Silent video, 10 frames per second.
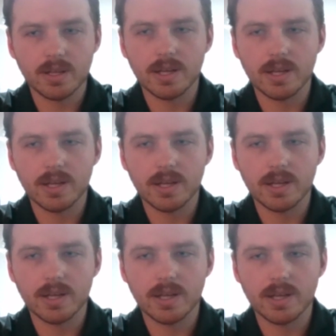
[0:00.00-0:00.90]

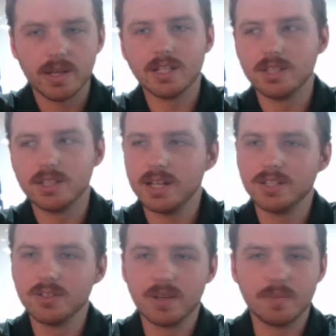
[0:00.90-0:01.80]
But I
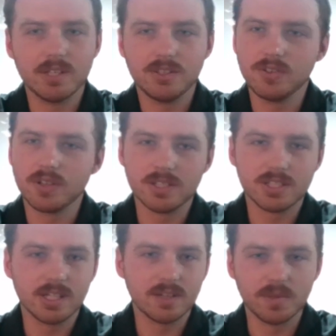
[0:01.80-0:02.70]
do. I mean, you can
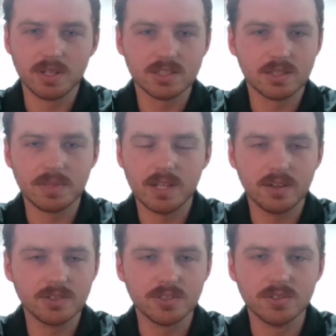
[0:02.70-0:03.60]
see what it's coming
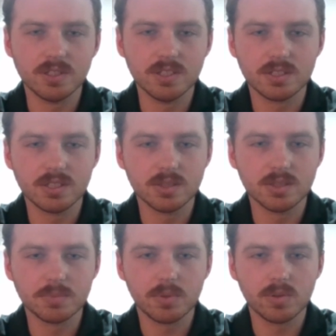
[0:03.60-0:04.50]
down to, these
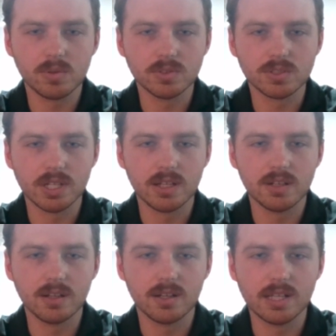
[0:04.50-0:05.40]
polls, and
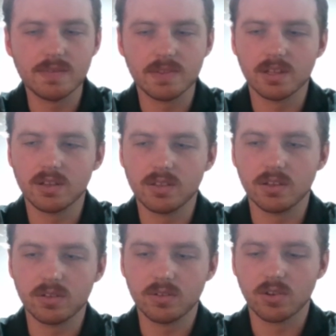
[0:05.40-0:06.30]
even
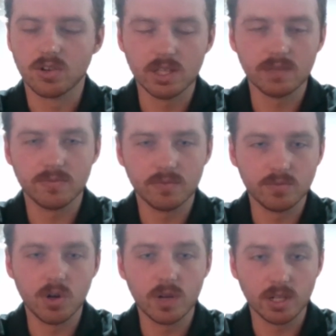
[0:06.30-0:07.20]
the early
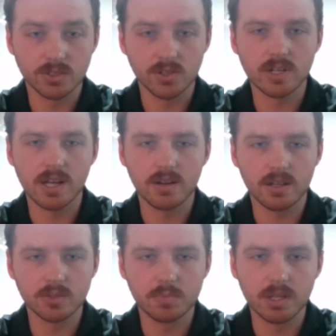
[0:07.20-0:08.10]
voting turnout
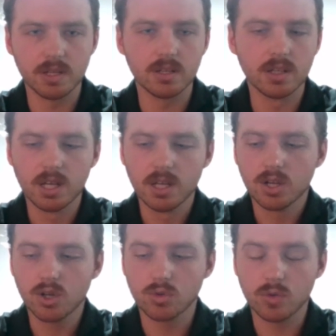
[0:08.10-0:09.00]
has been
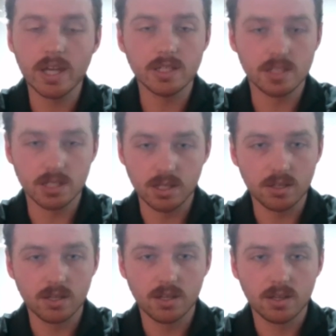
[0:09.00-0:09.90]

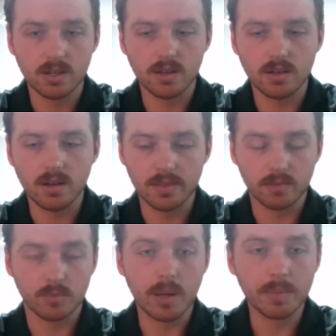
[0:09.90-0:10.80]
crazy on
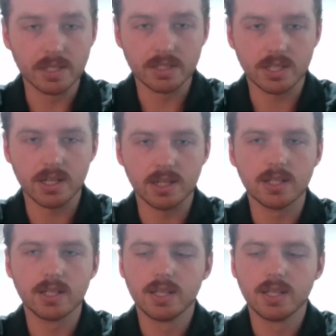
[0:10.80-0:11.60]
the Republican side.